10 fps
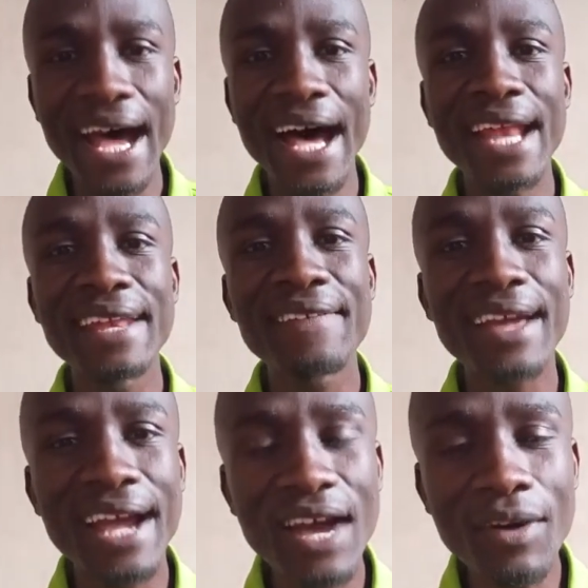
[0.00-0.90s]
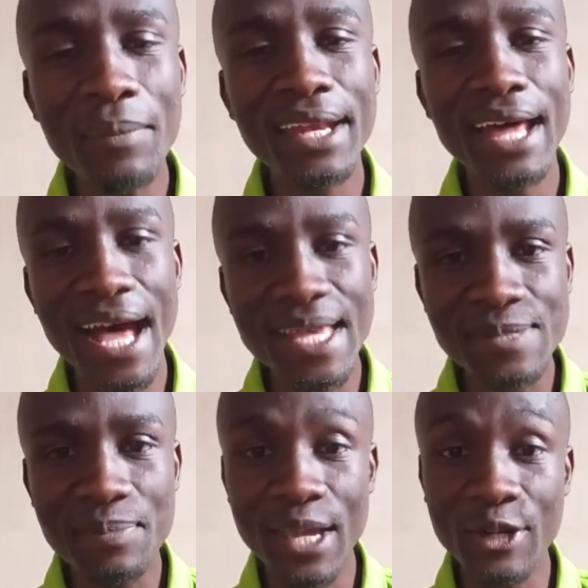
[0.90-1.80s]
And the government
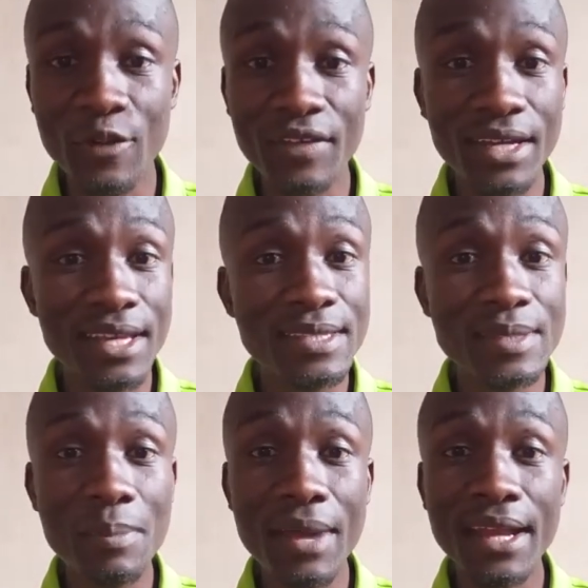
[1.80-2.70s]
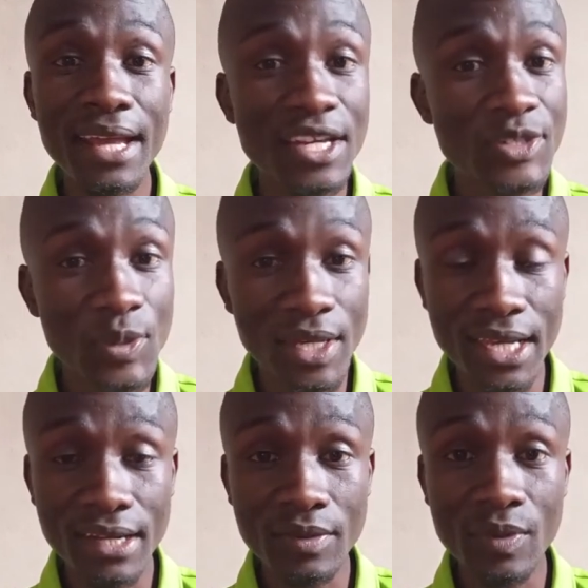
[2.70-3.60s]
aspect of it is
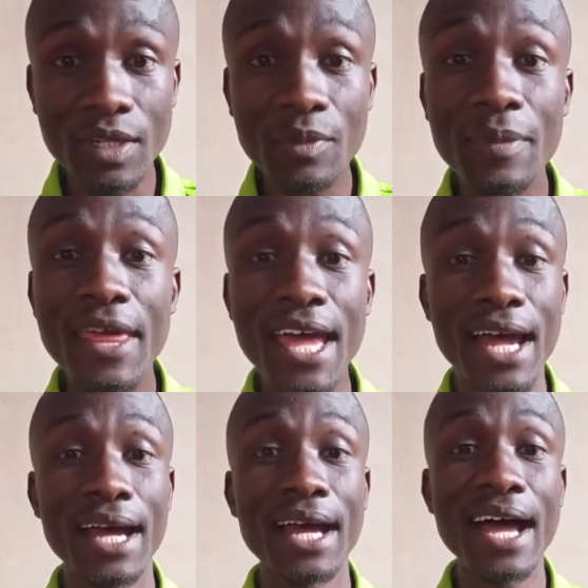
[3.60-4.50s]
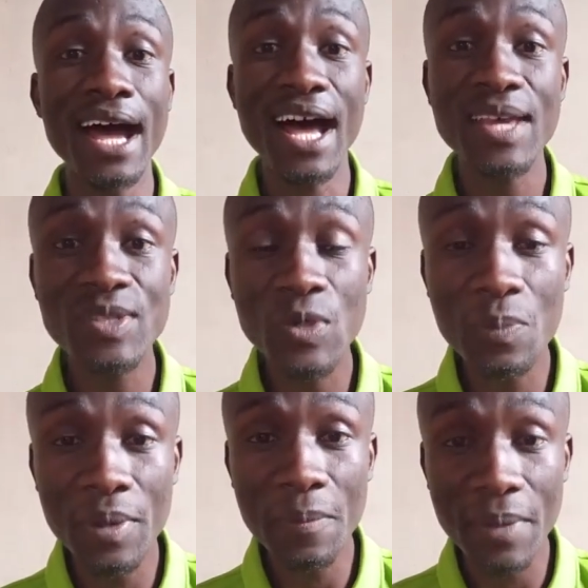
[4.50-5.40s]
mandatory and will be there as you
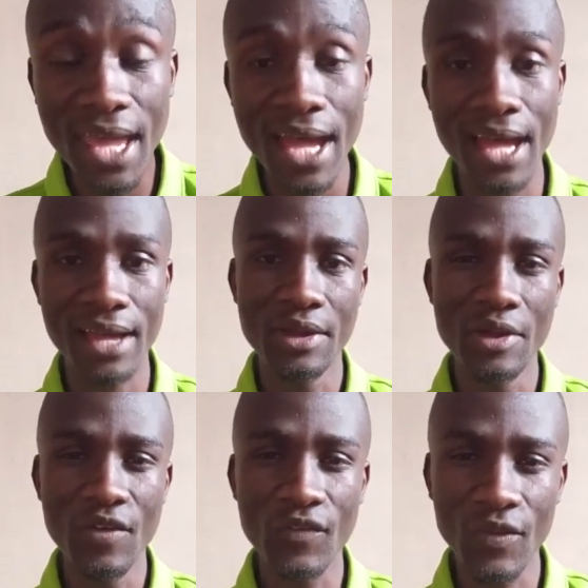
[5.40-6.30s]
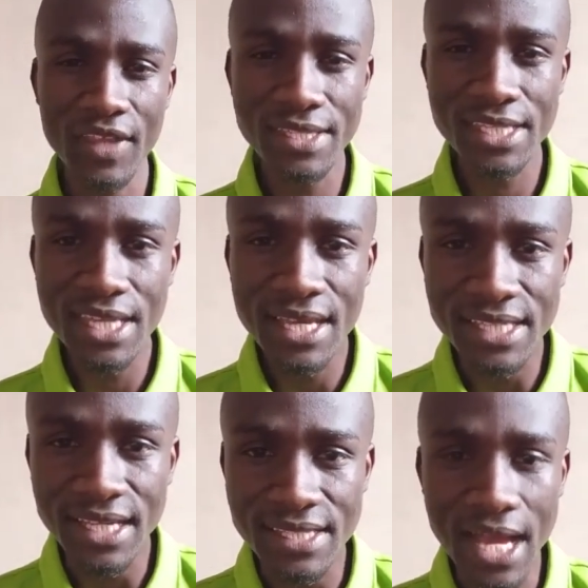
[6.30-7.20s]
prepare for this
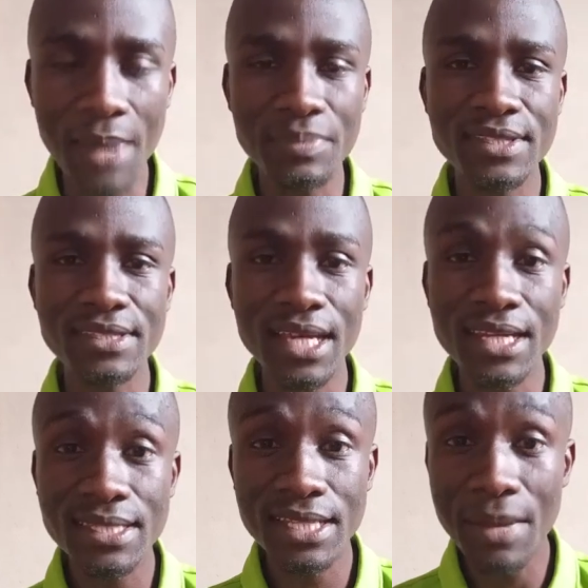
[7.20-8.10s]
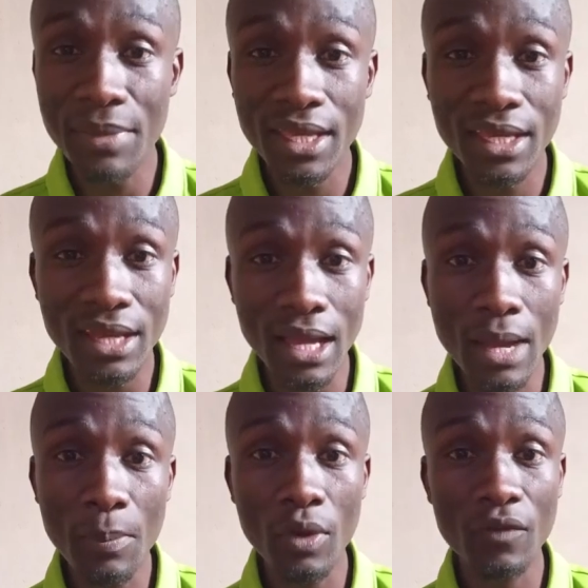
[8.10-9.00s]
year's exams that is coming in a
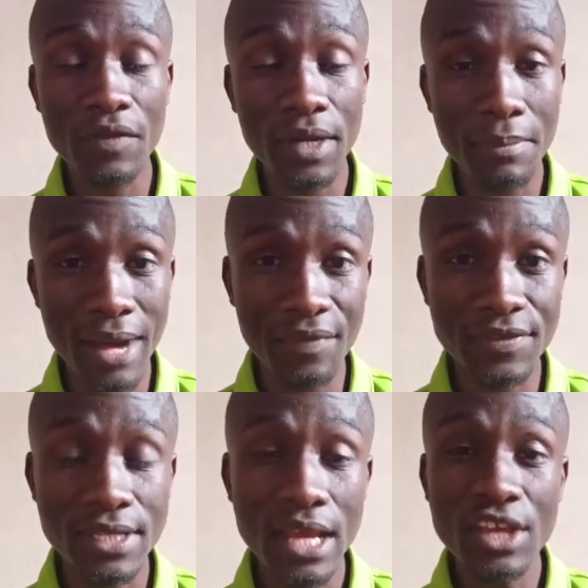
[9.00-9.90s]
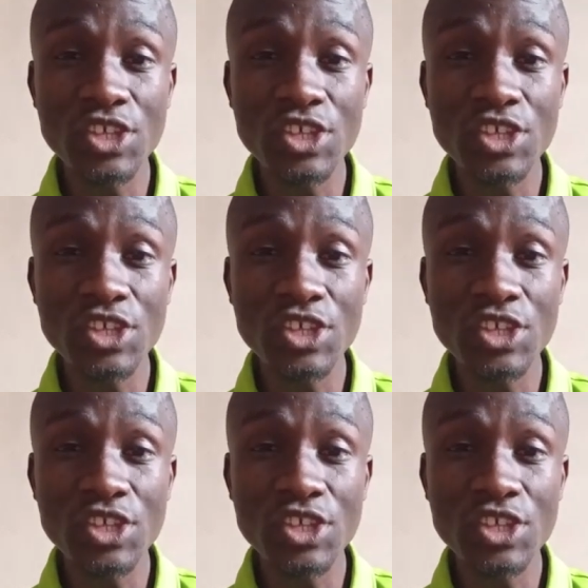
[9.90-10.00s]
couple of 3 months.